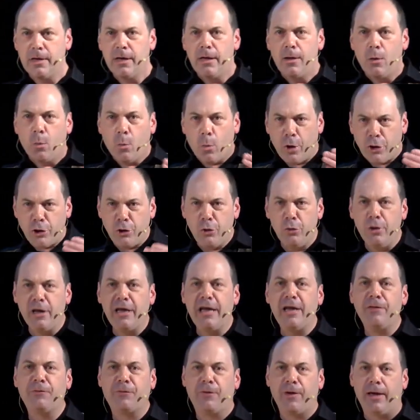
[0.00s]
When you
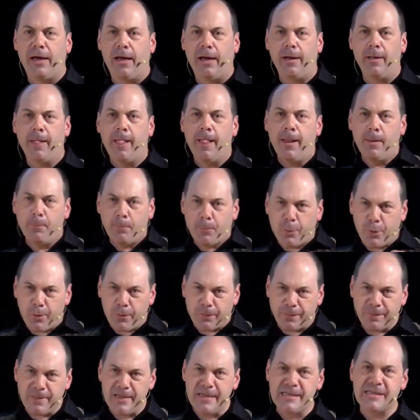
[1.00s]
leave here,
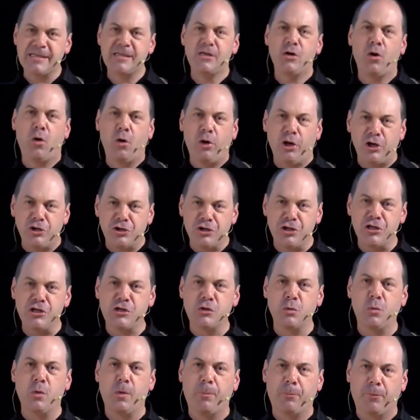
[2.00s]
put this knowledge
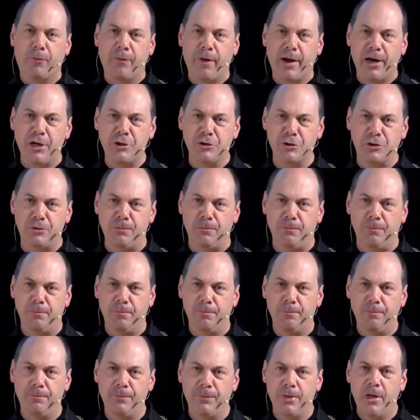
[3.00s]
into operation.
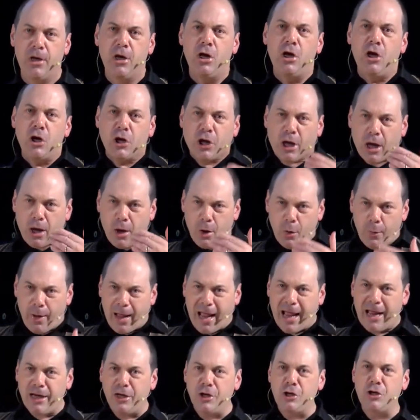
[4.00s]
Go
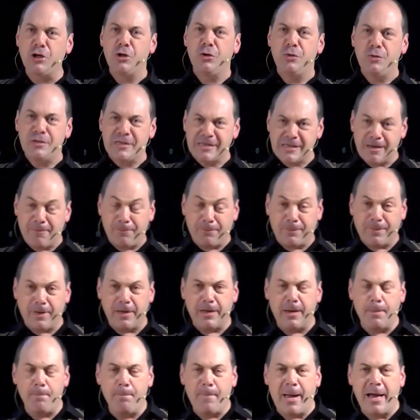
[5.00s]
and do something
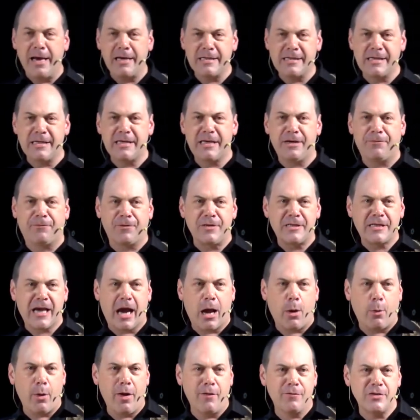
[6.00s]
that makes a difference,
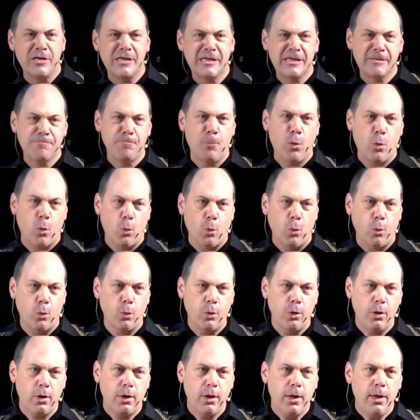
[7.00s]
however small,
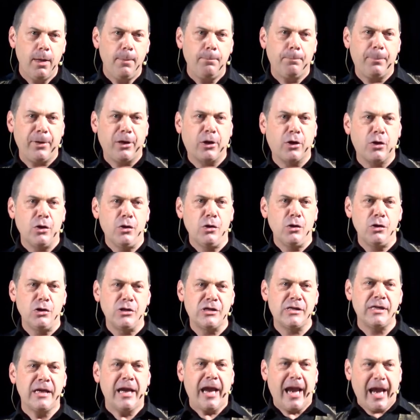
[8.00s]

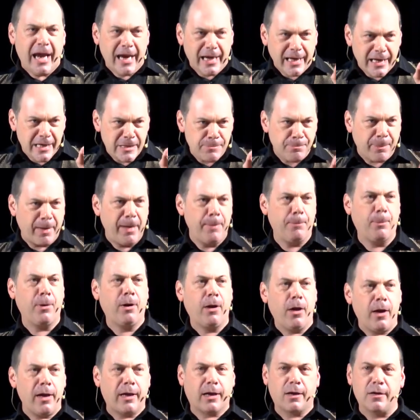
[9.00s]
because it is people
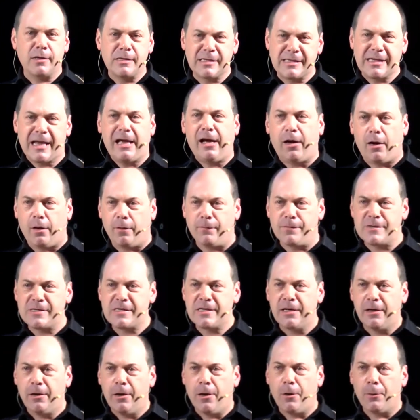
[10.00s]
like ourselves
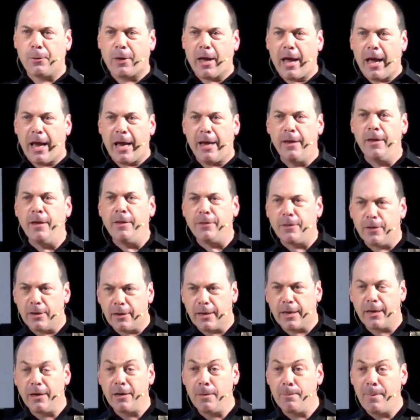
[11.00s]
okay, that are
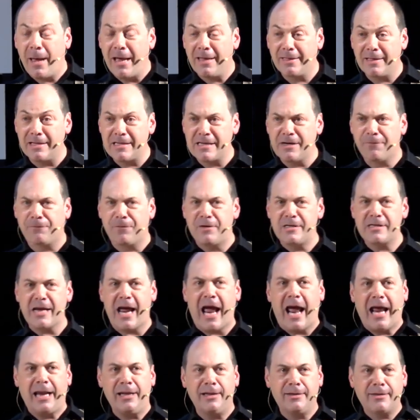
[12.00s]
going to make the difference.
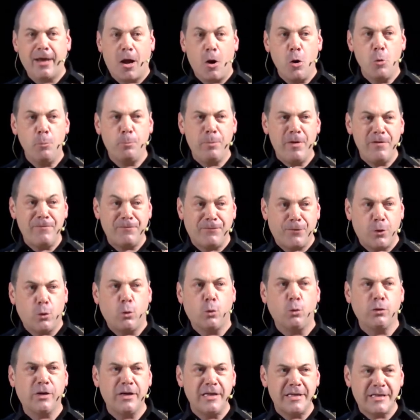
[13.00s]
And don't be
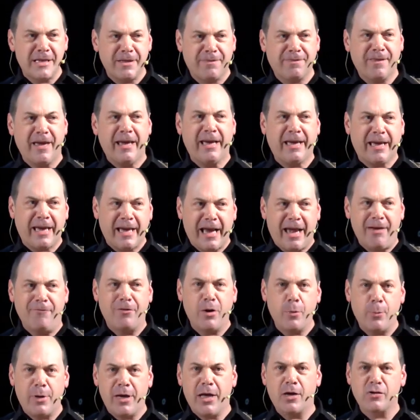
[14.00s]
fooled into thinking
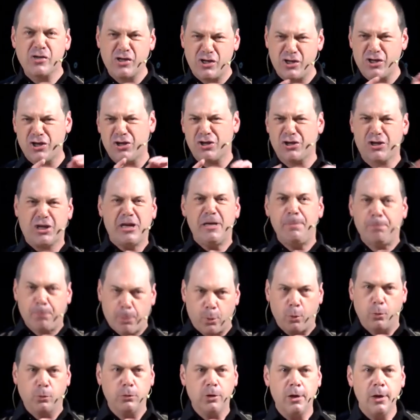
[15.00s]
everyone else is a
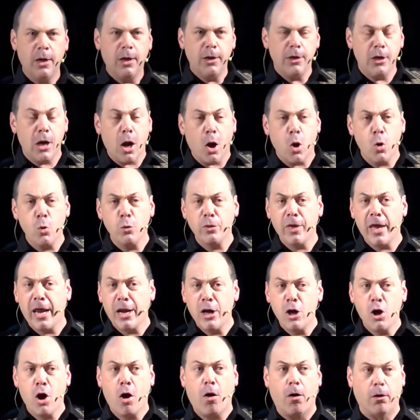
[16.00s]
sheeple. No, they're
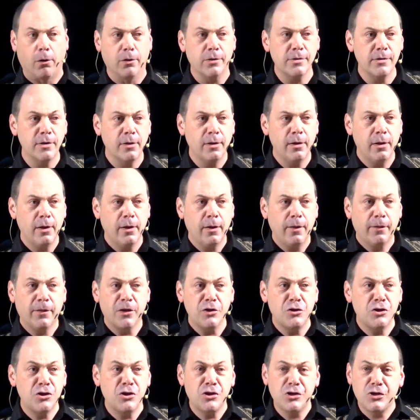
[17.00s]
not. They
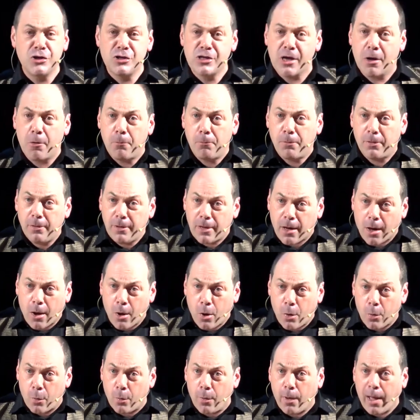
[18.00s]
just don't
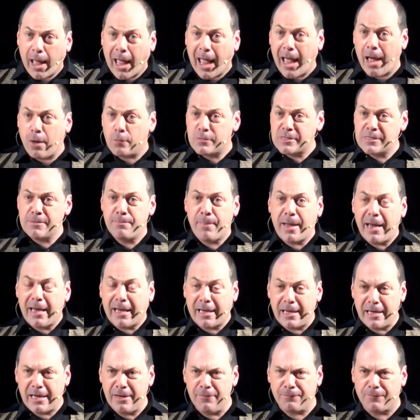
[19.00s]
know how to make
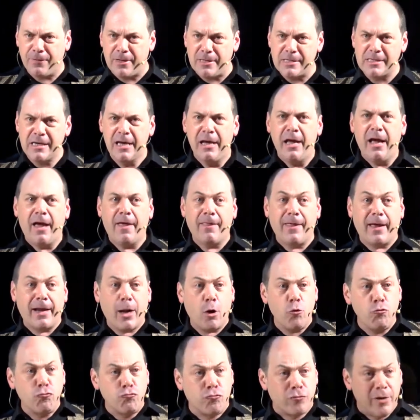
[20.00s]
a difference. And they
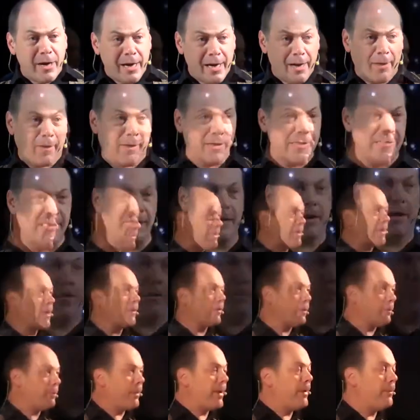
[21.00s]
don't realize that other
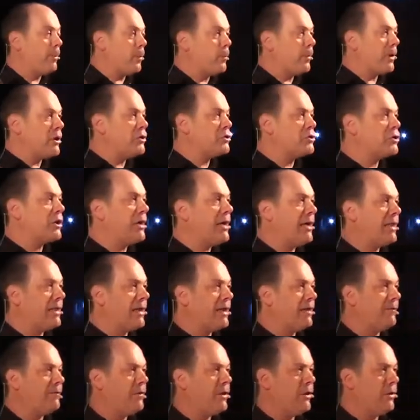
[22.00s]
people may share their
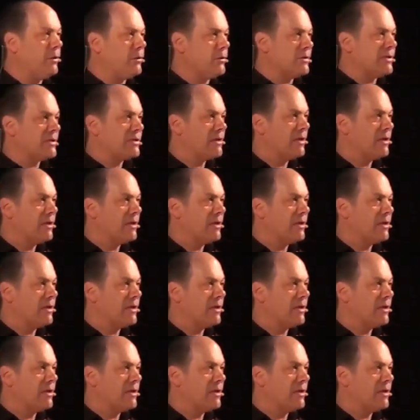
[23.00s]
views.